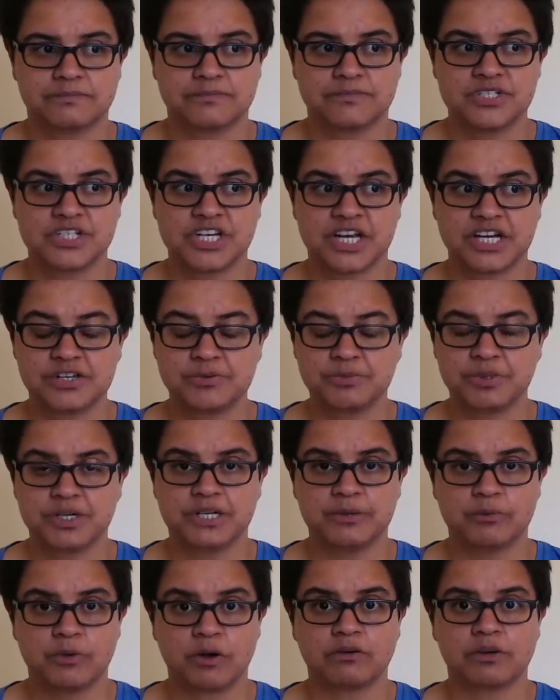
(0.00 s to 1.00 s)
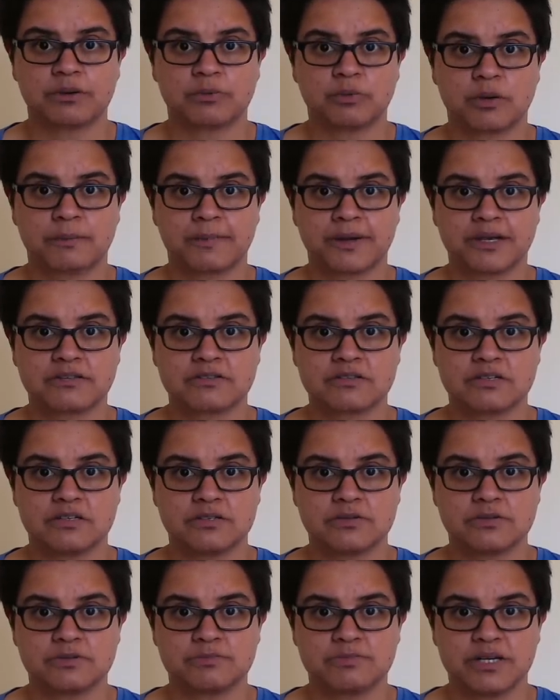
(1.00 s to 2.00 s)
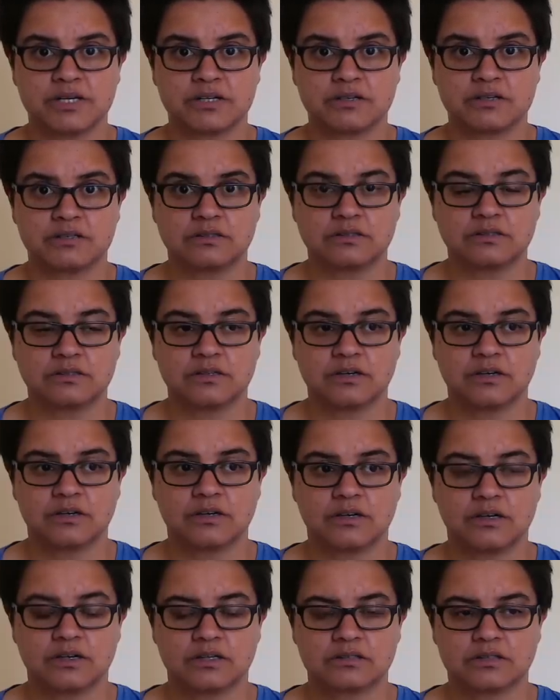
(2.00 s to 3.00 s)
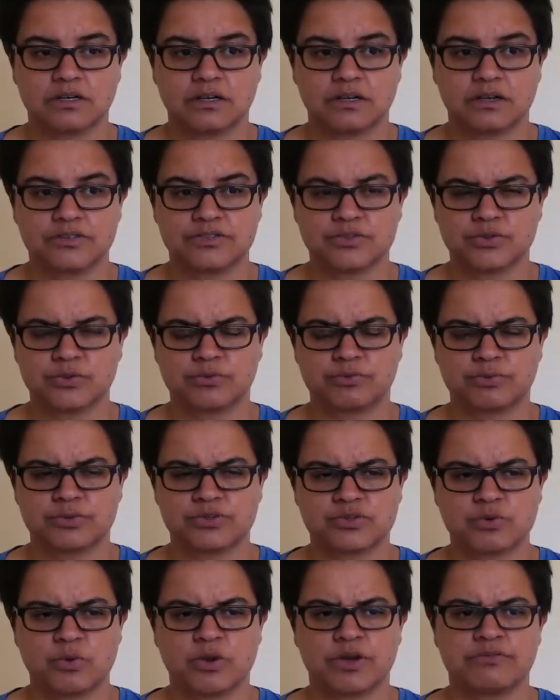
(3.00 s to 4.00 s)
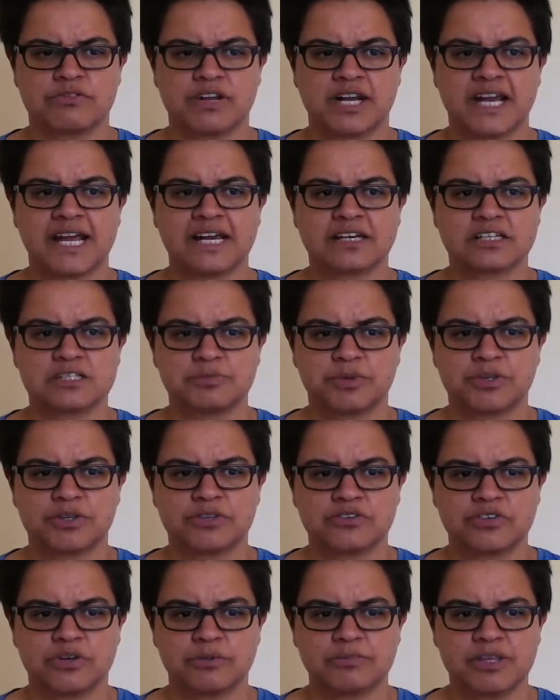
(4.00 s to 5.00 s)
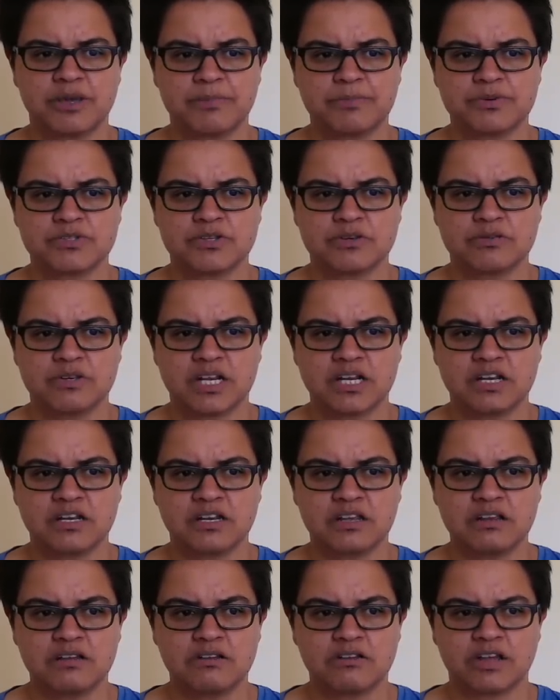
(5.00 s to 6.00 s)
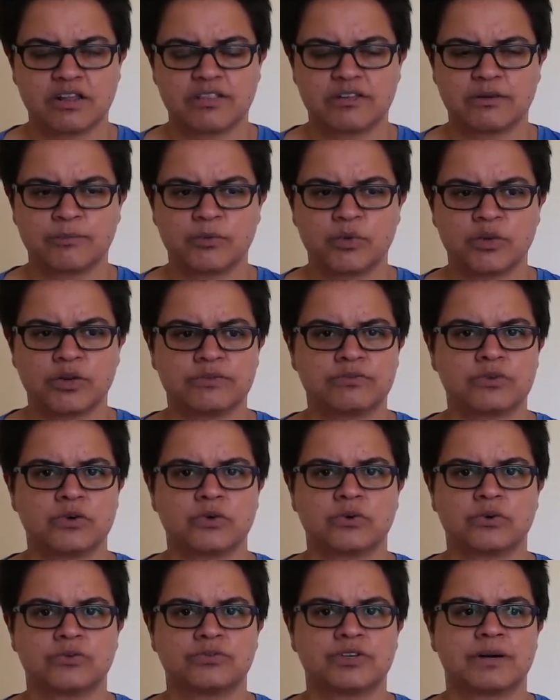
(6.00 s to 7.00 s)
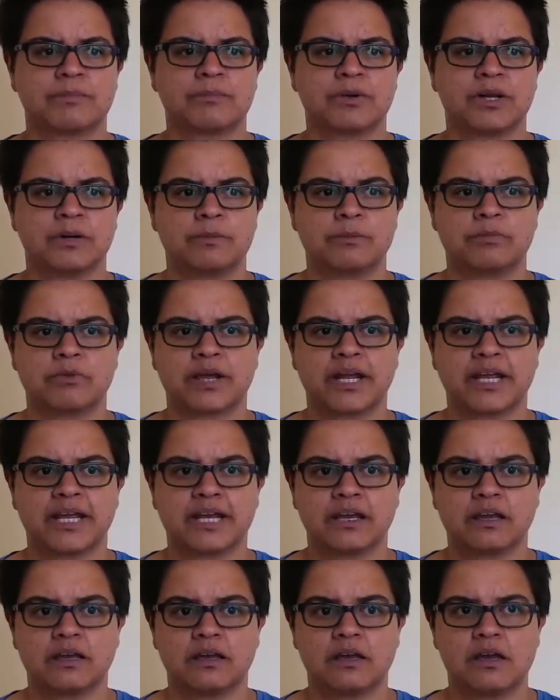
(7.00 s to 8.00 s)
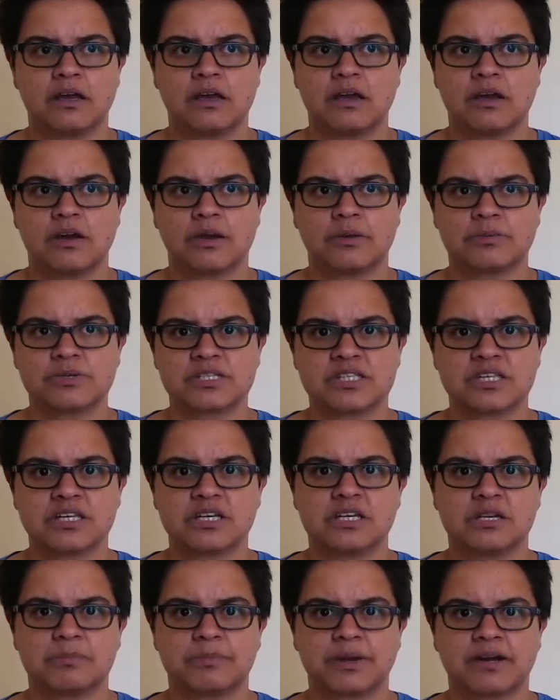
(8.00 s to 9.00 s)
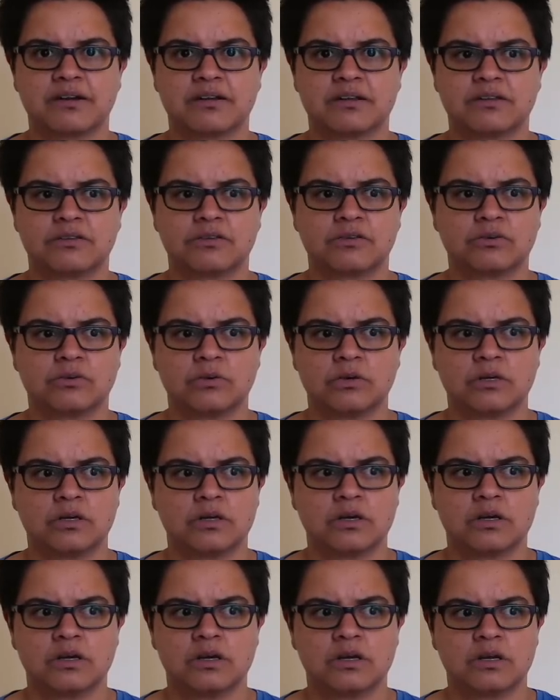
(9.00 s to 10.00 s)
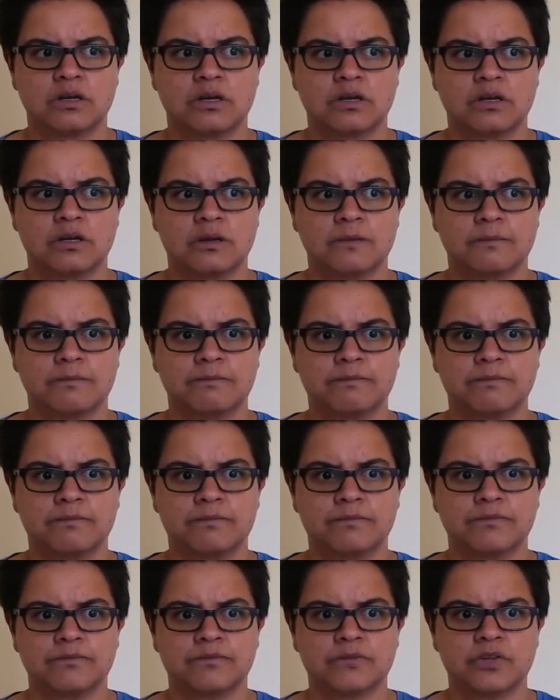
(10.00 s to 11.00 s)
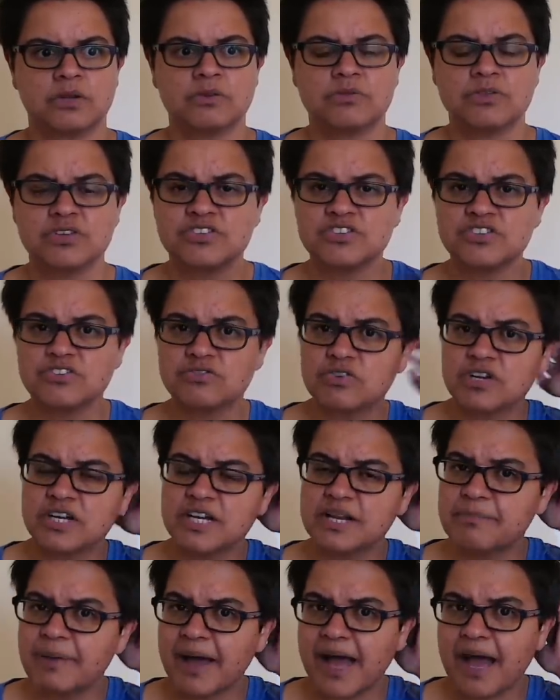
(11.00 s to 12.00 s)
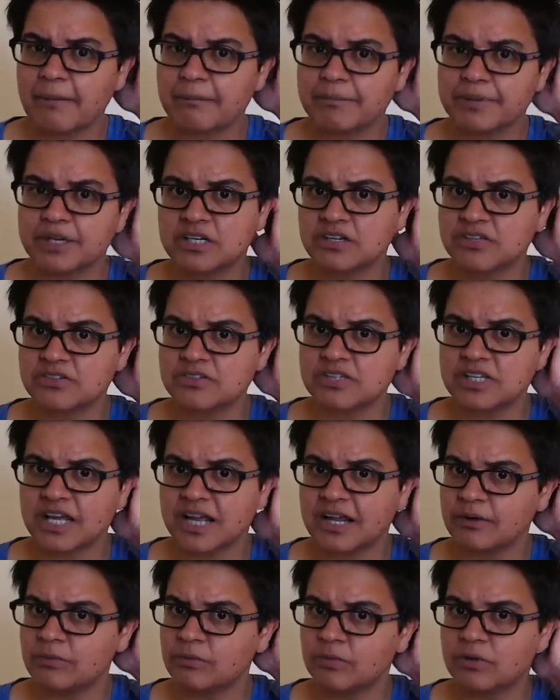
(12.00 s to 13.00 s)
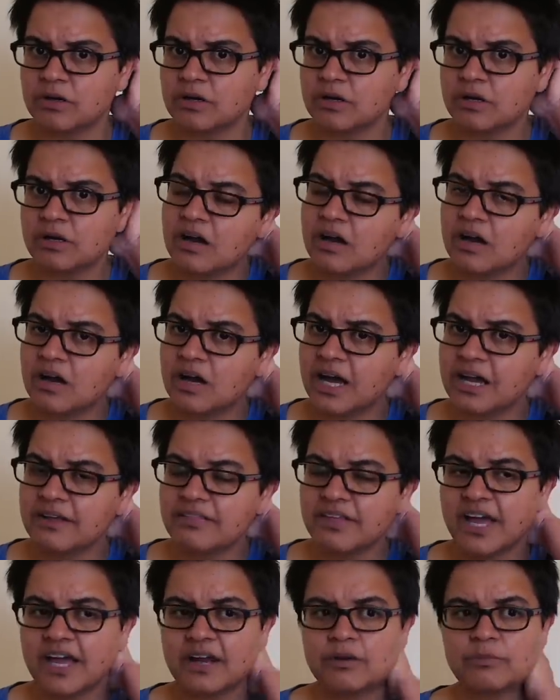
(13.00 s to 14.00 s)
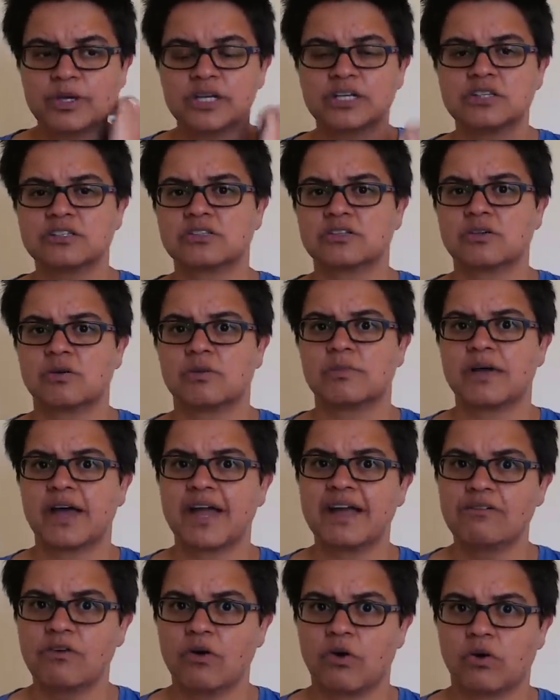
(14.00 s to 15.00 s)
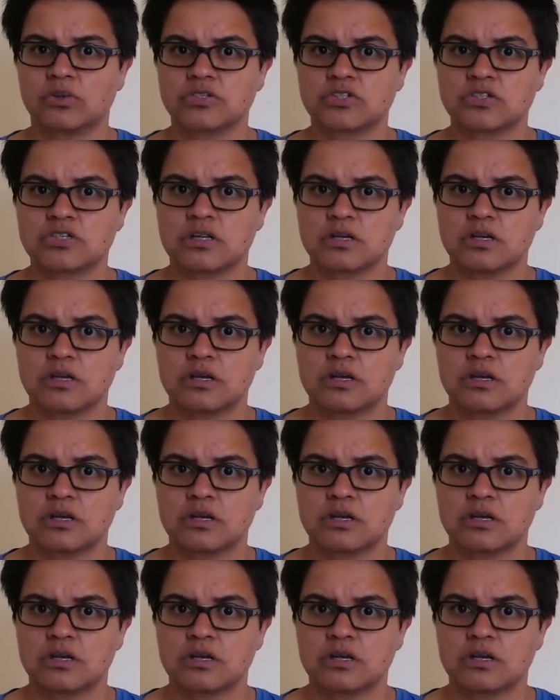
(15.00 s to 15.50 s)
Genuinely worried we're about to lose Miller. I sort of was quite relaxed by the time the episode ended. And then while I've gone off and had my little break, I was thinking about it and thought, no, this is really bad, because now how the hell are we going to stop Eros?